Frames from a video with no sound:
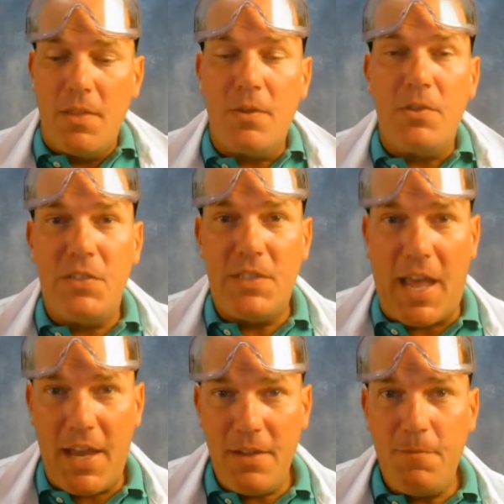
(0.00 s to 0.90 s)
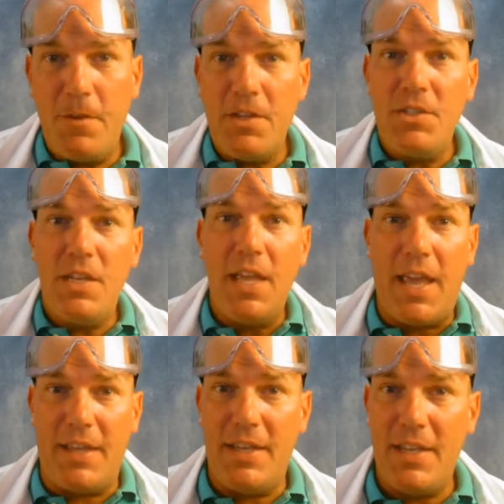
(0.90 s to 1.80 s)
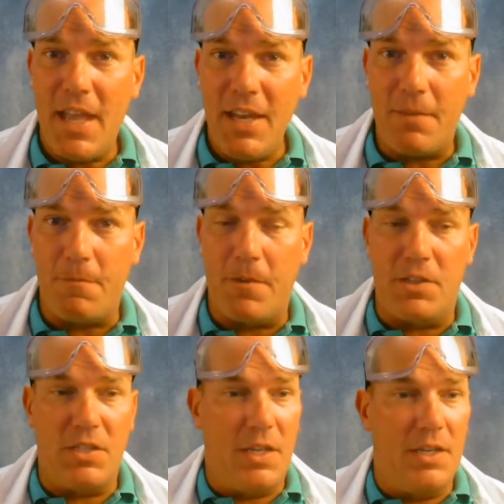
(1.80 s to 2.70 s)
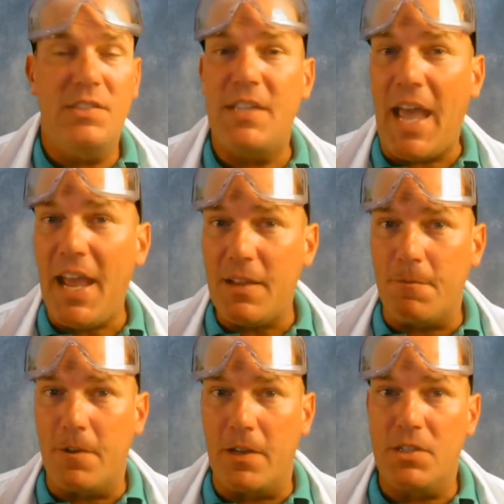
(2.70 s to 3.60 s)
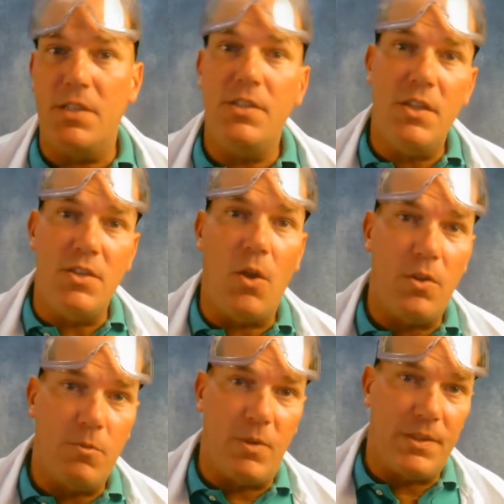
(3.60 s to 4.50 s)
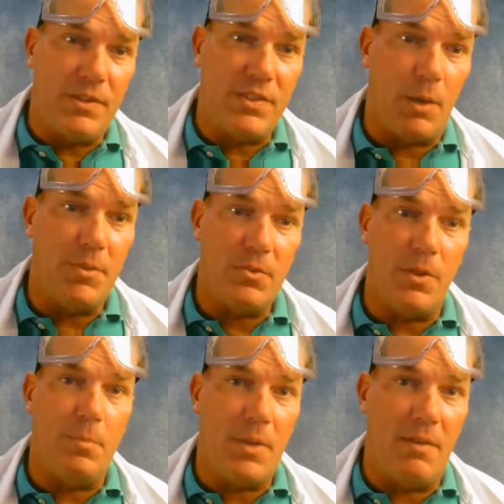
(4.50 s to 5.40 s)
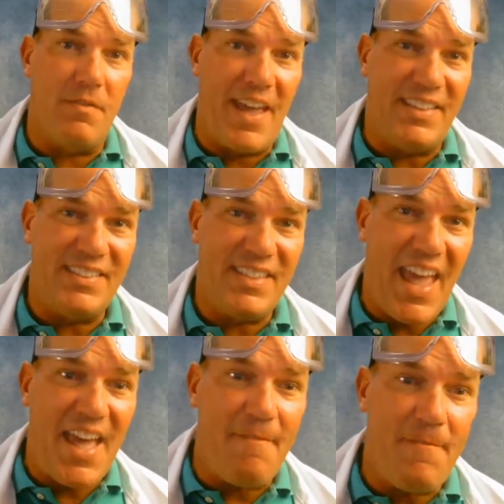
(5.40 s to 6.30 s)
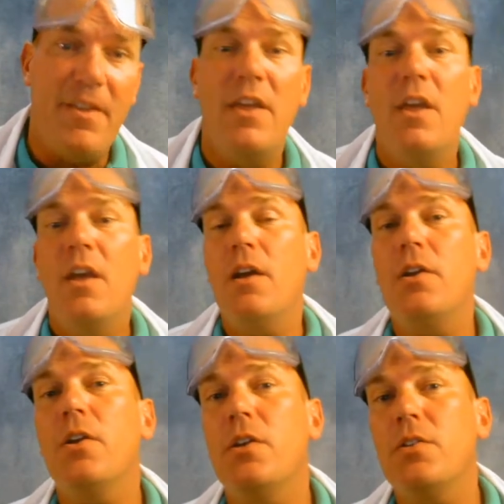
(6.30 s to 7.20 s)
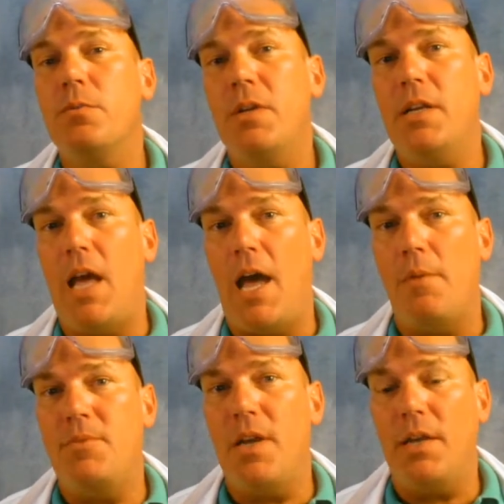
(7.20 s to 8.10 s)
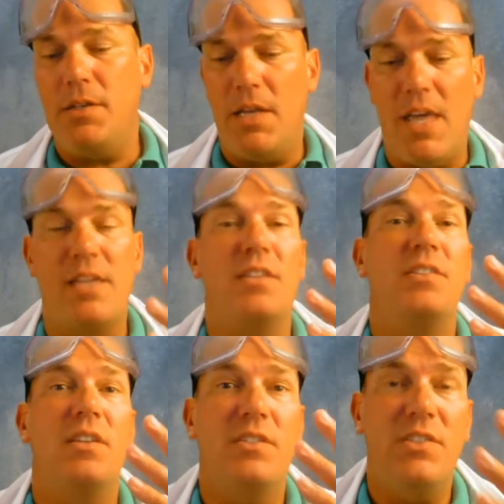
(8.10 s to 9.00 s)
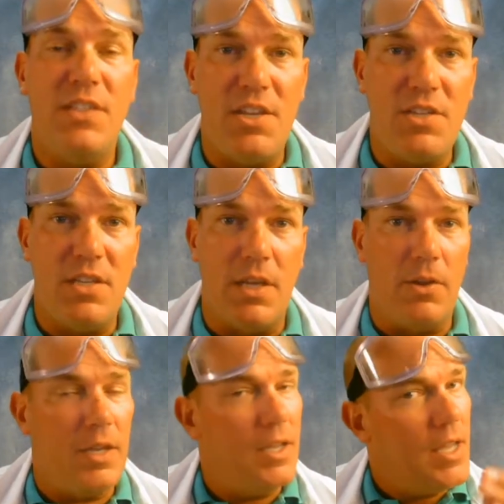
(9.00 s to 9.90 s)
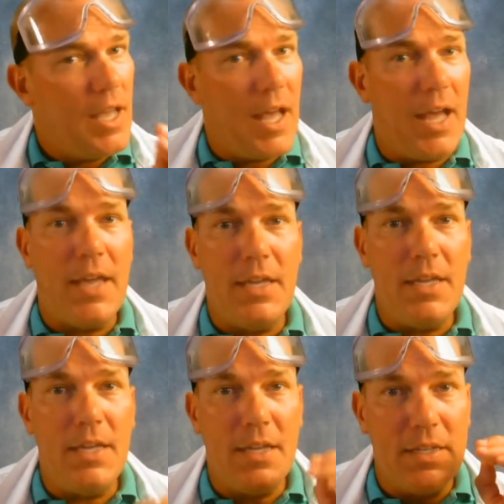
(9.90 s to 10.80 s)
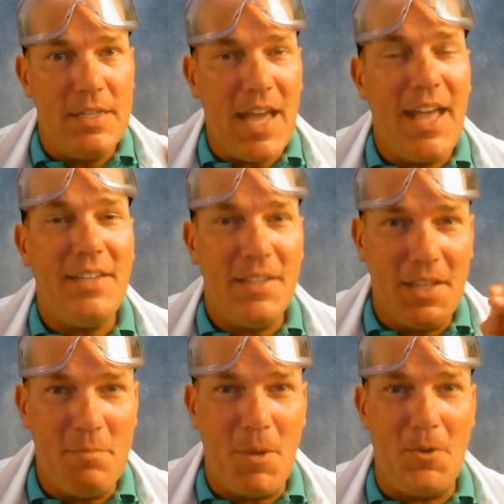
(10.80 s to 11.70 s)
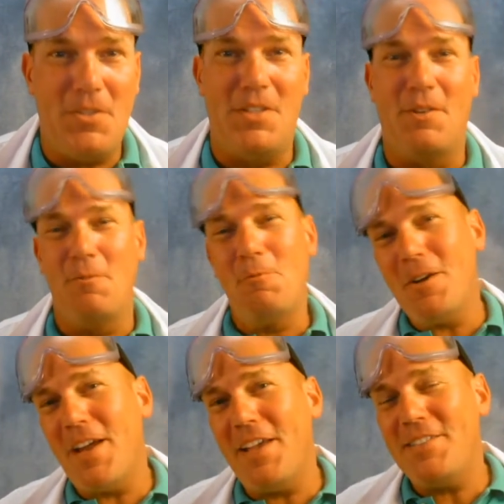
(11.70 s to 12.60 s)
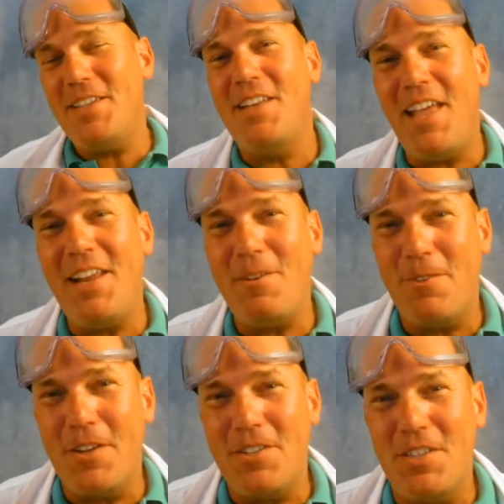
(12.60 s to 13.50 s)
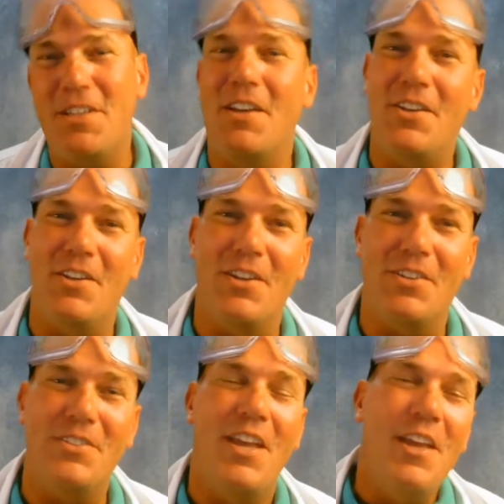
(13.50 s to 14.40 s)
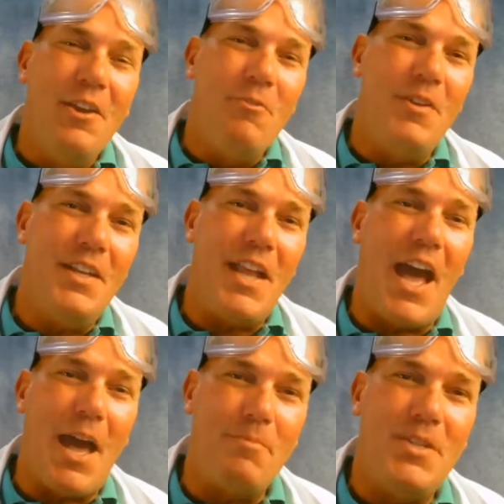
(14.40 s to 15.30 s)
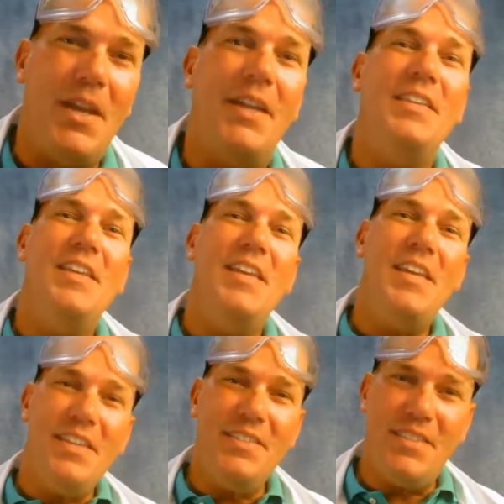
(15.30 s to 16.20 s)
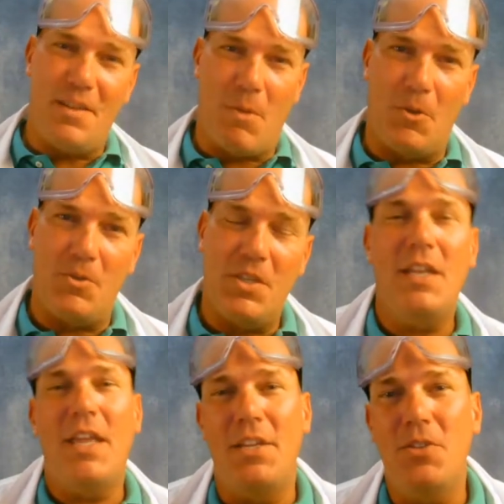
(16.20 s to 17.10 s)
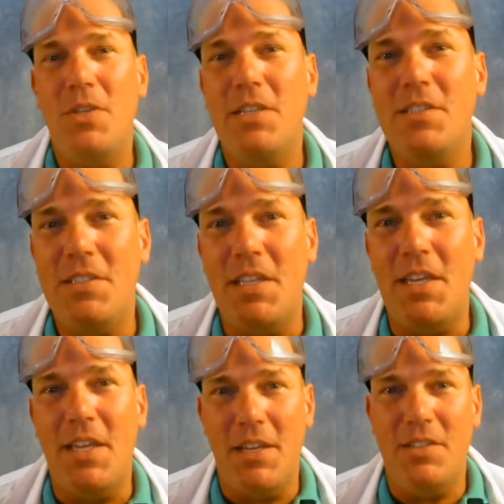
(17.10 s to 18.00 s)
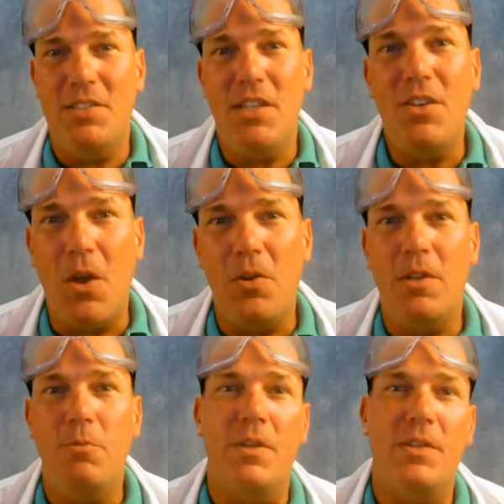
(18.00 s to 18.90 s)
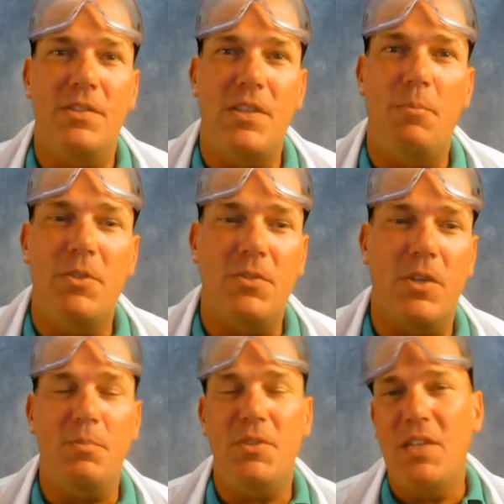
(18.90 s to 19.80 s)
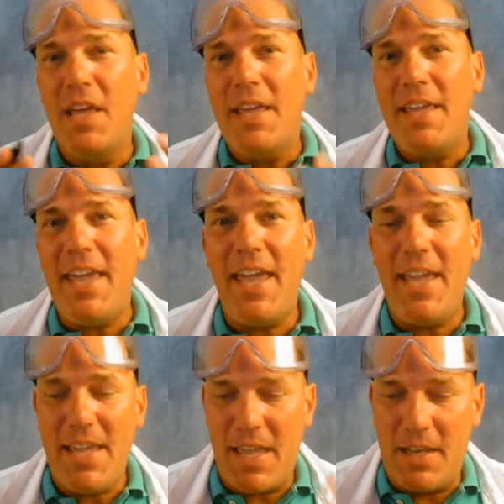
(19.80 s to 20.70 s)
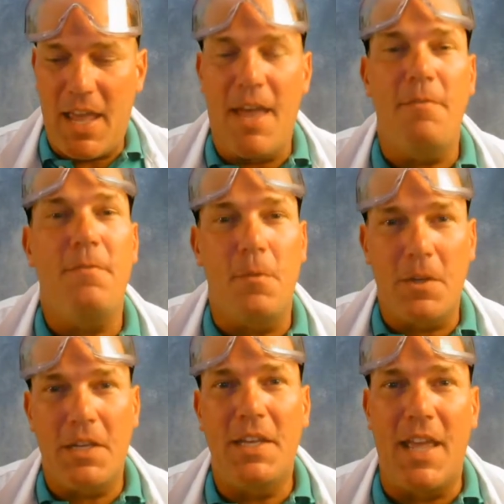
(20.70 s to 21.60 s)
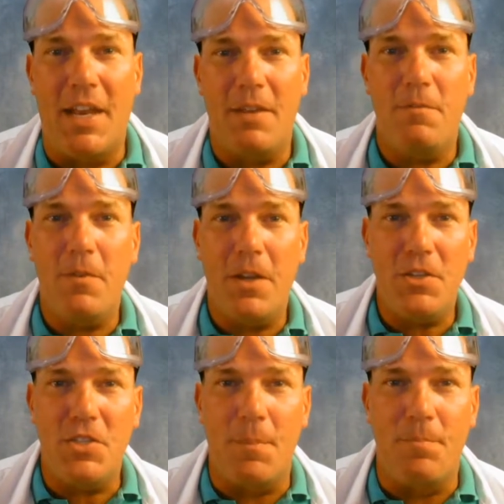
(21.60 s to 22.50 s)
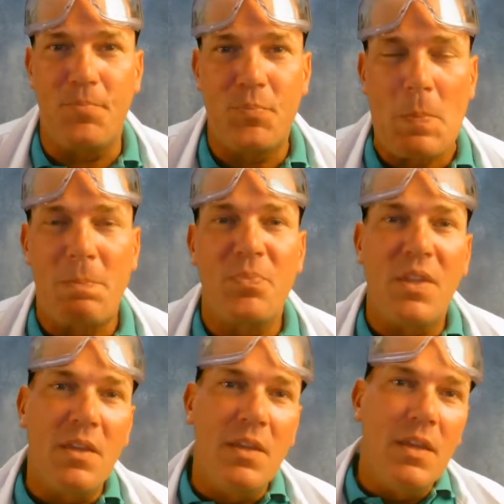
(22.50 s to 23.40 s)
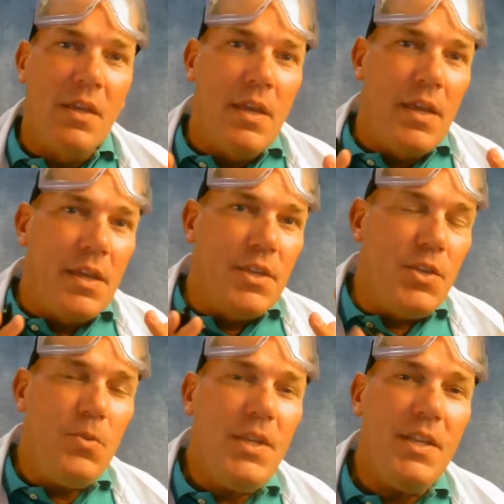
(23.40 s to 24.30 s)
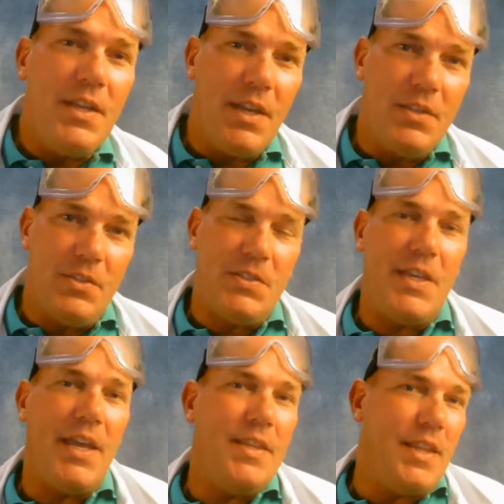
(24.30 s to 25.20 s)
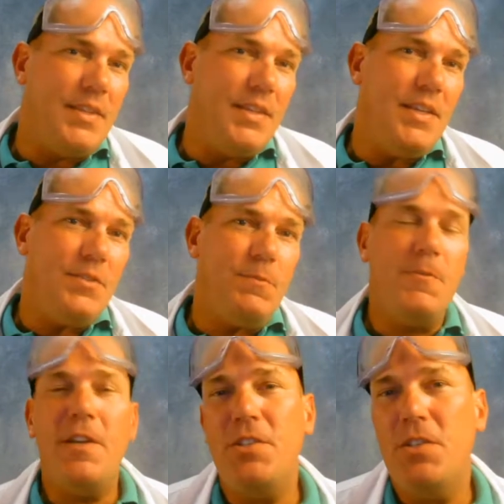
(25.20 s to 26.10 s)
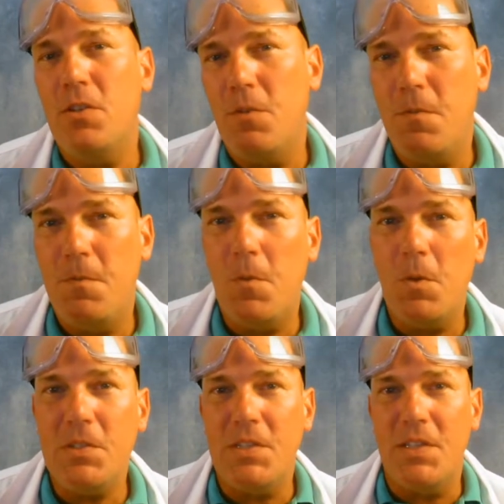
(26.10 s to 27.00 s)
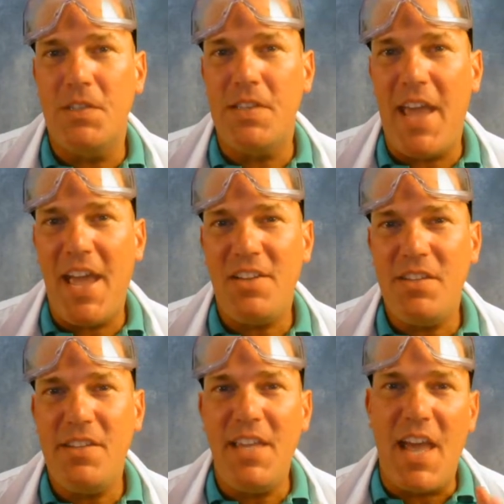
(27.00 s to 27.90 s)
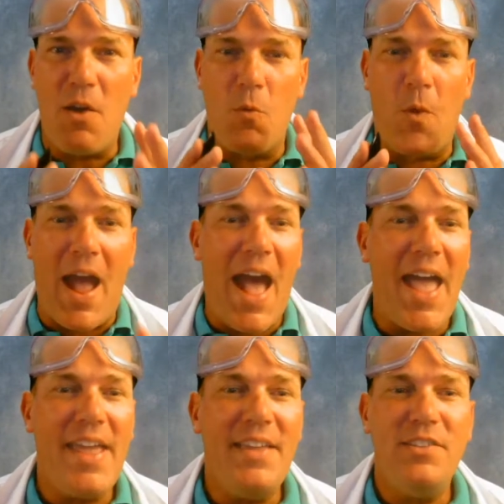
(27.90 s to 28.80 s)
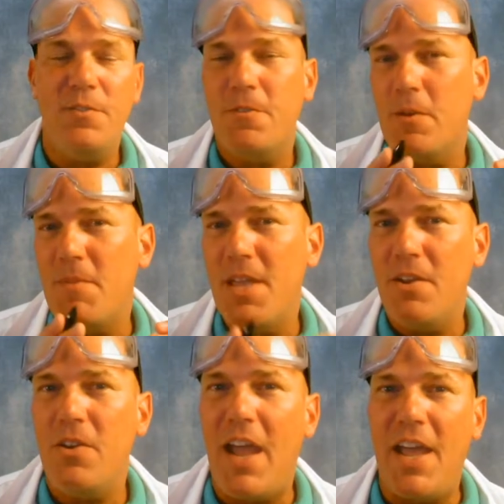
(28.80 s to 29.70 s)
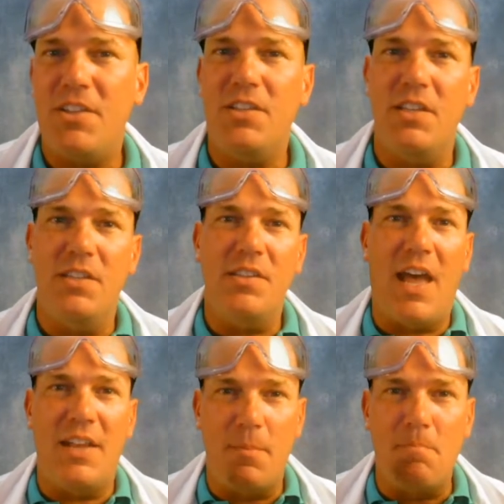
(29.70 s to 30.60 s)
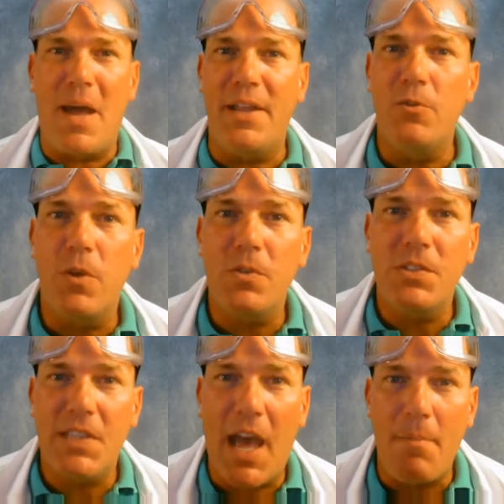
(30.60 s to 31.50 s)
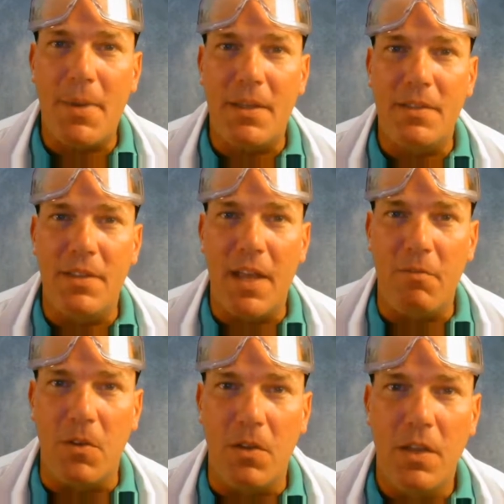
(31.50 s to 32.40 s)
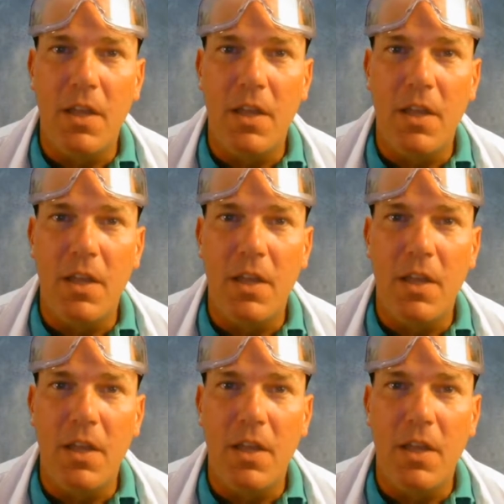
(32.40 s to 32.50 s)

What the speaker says: There's static friction and kinetic friction. Static friction, denoted with a subscript of SF, occurs when an object is stationary, i.e. not in motion, whereas kinetic friction occurs when an object is in motion, and you can see it is denoted with subscripts K and F for kinetic friction. You need to understand that these frictional forces actually arise from interactions on a microscopic level.